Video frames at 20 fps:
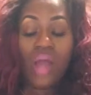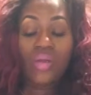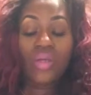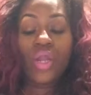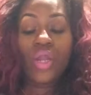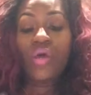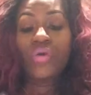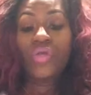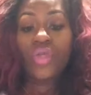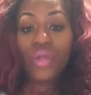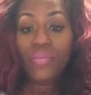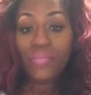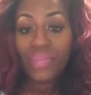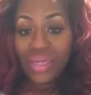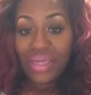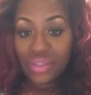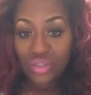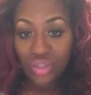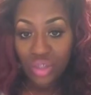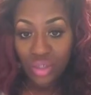Know your
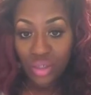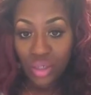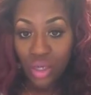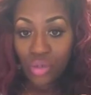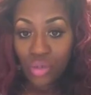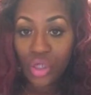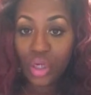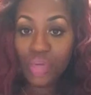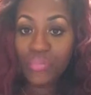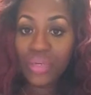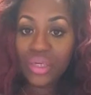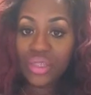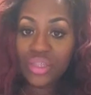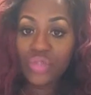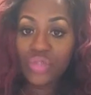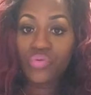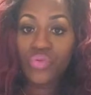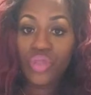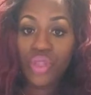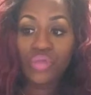budget. Know your
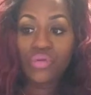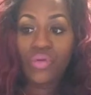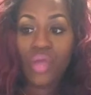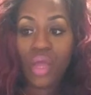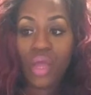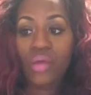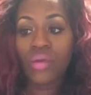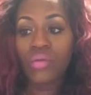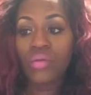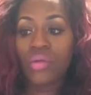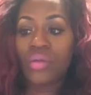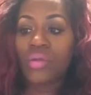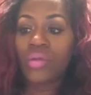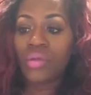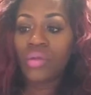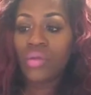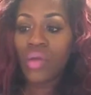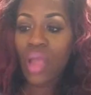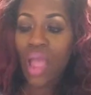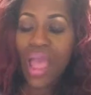budget when you go.
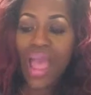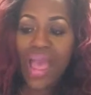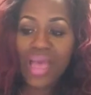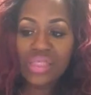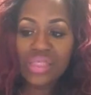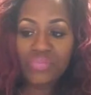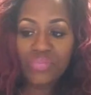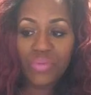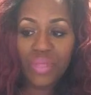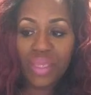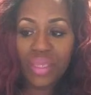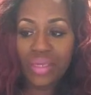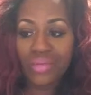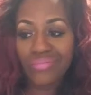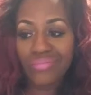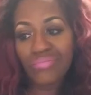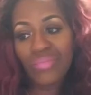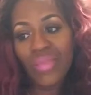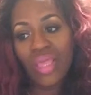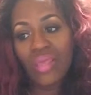I spent,
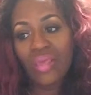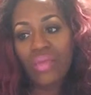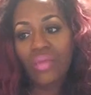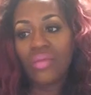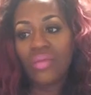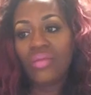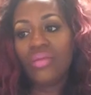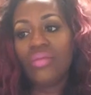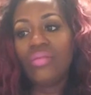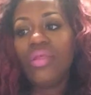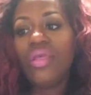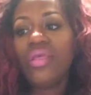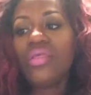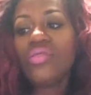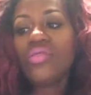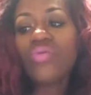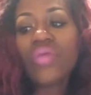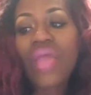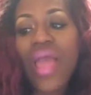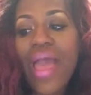
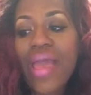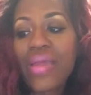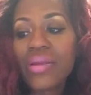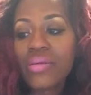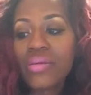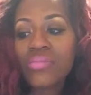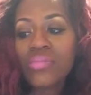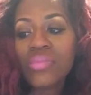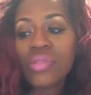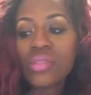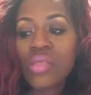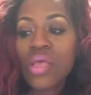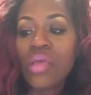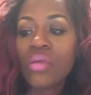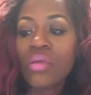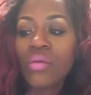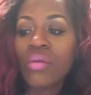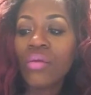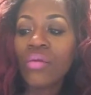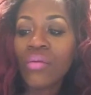these 3 items
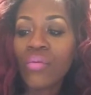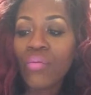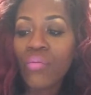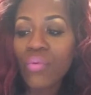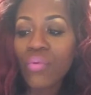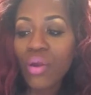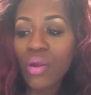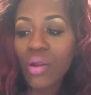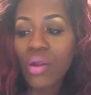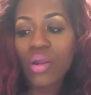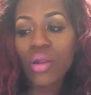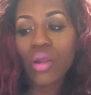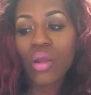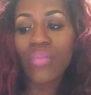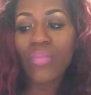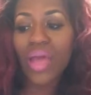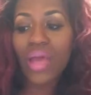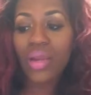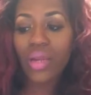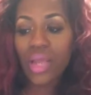were
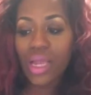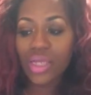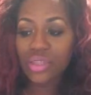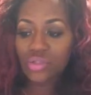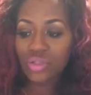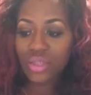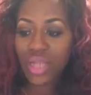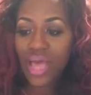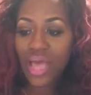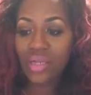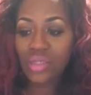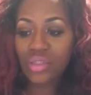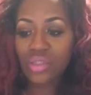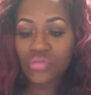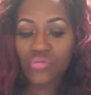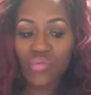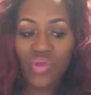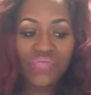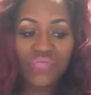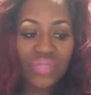about
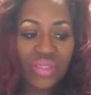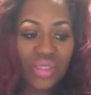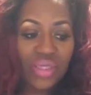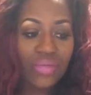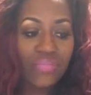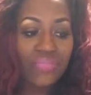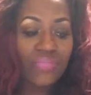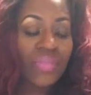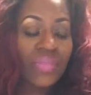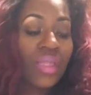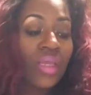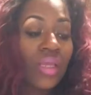$100 roughly.